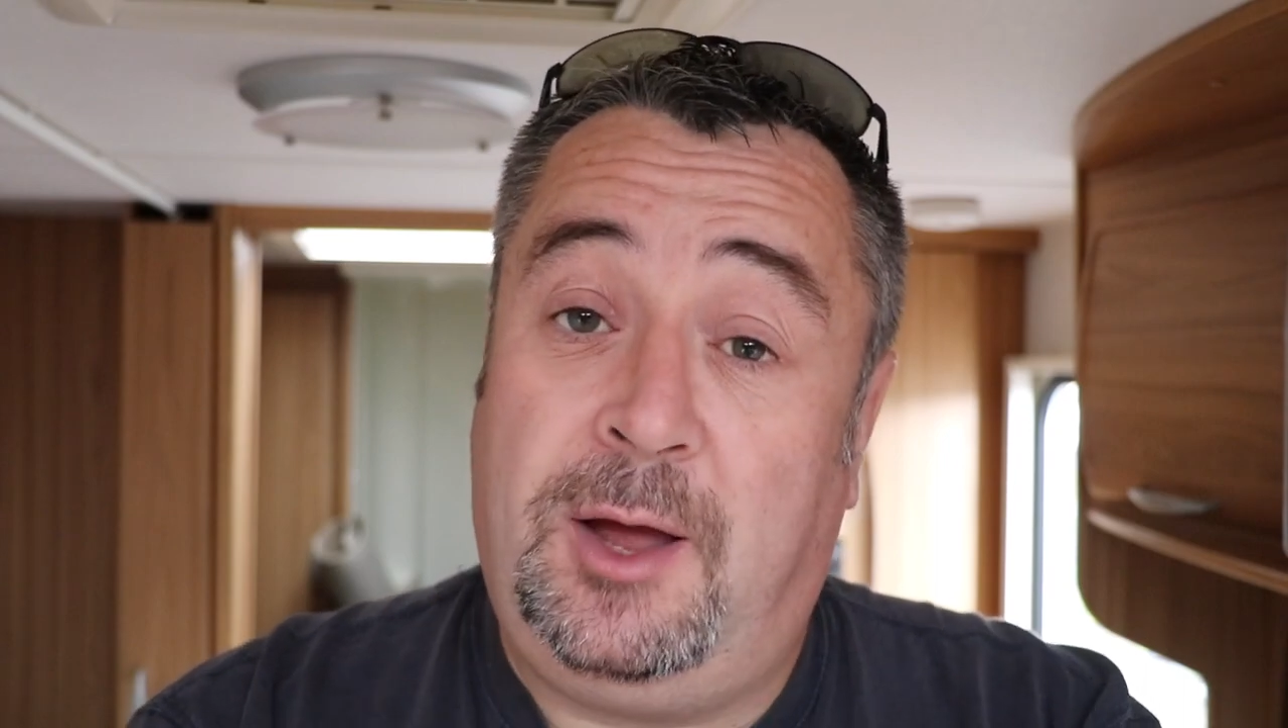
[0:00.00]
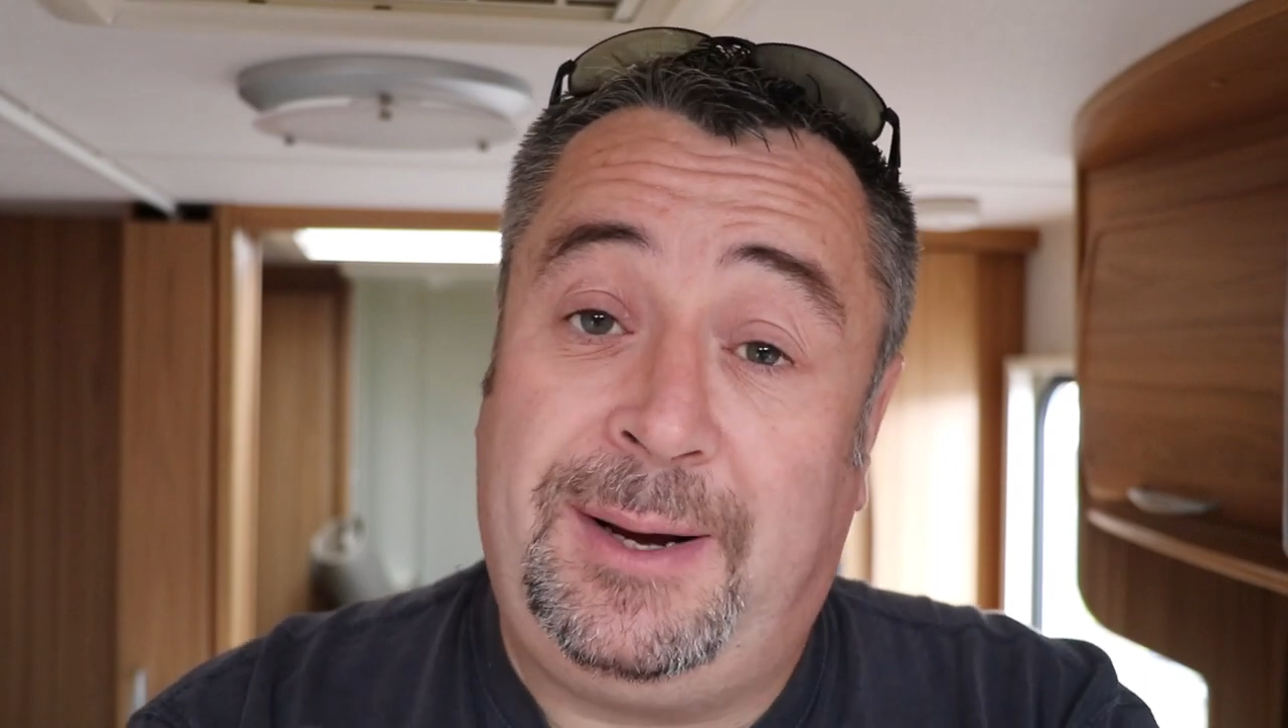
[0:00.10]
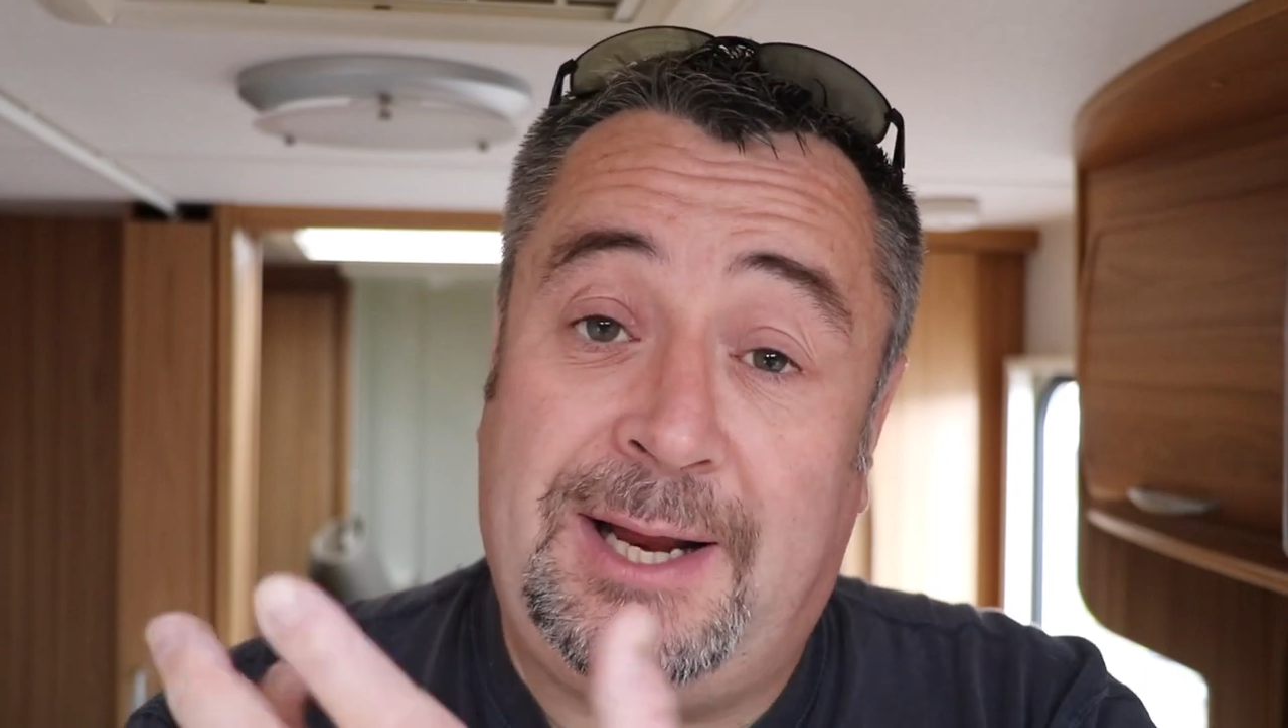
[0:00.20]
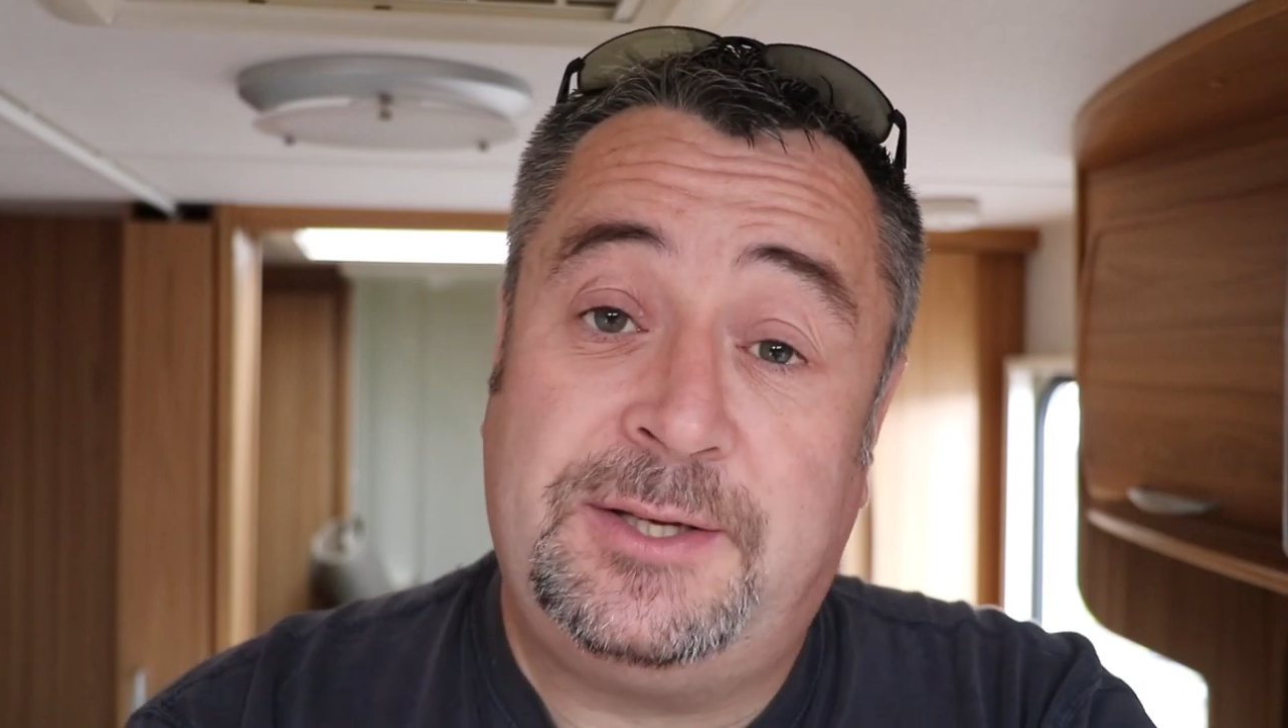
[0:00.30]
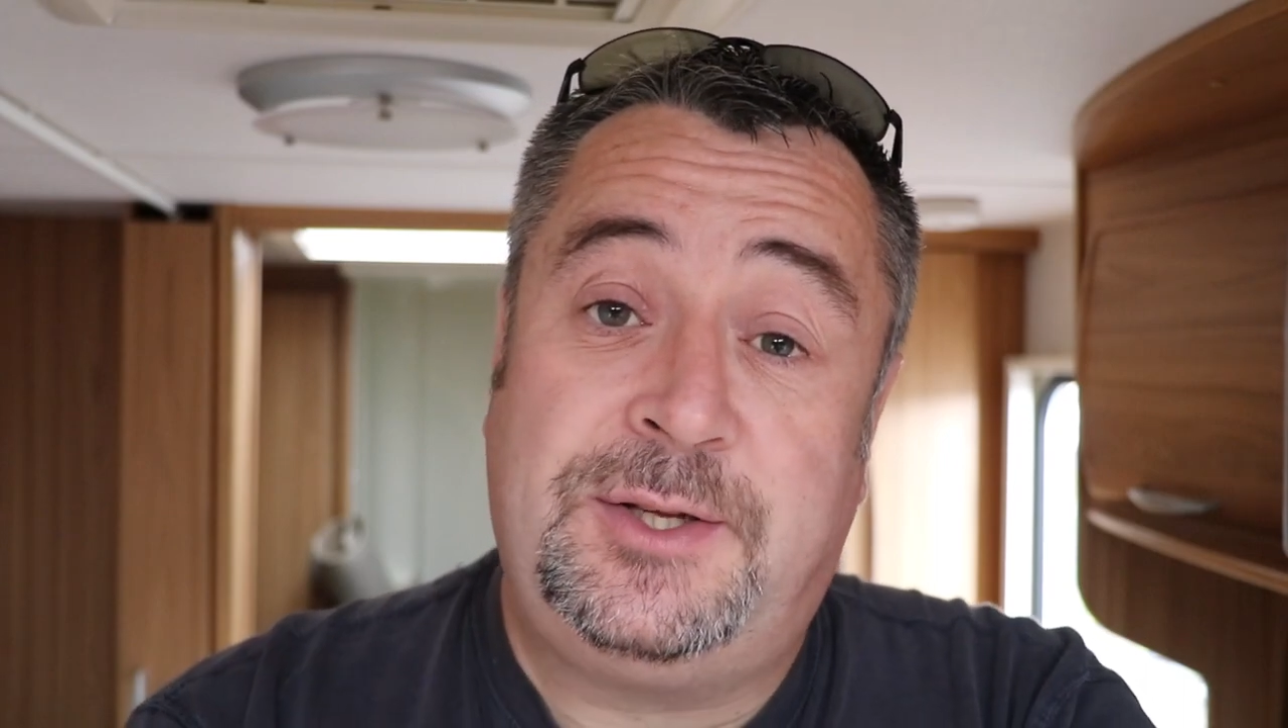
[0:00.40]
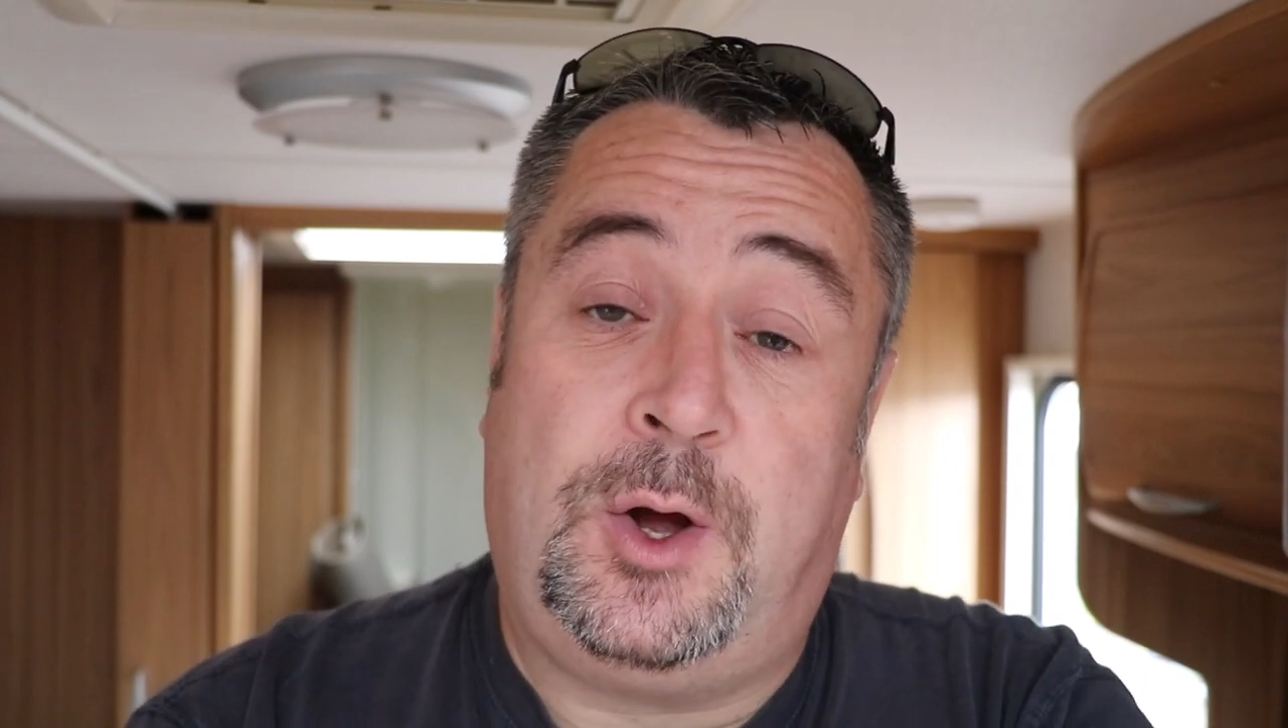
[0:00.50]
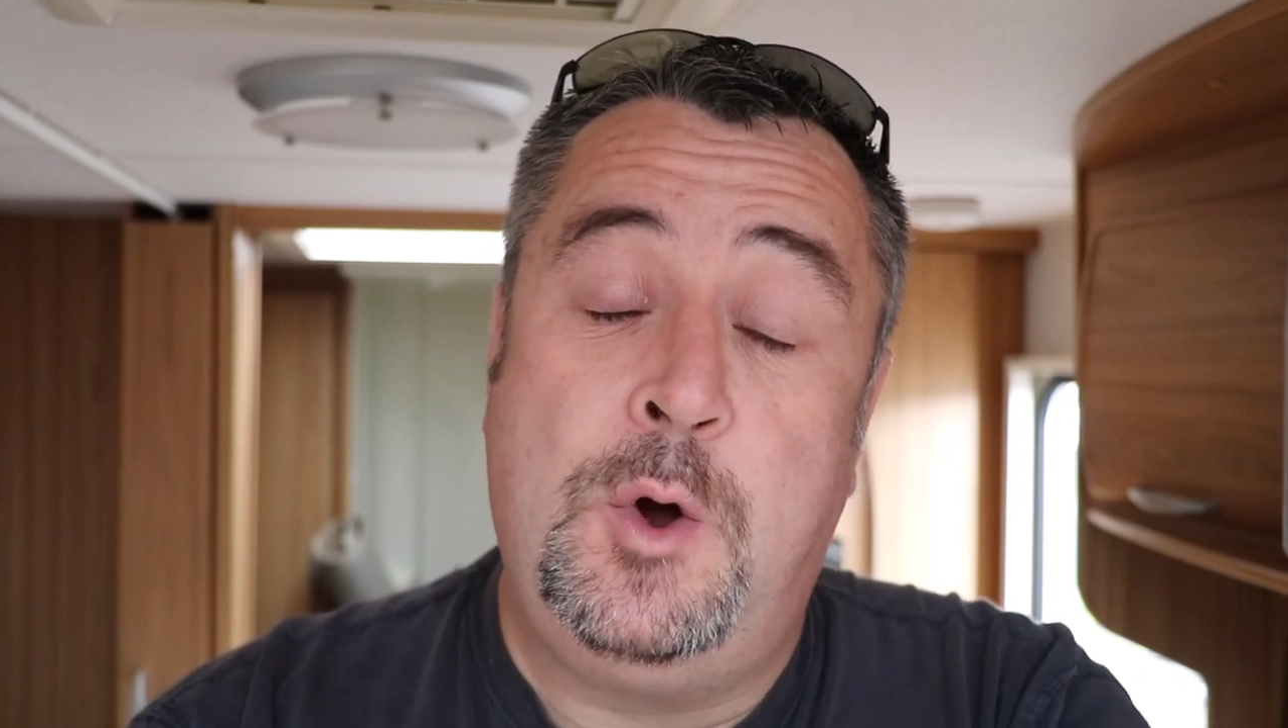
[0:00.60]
I've been asked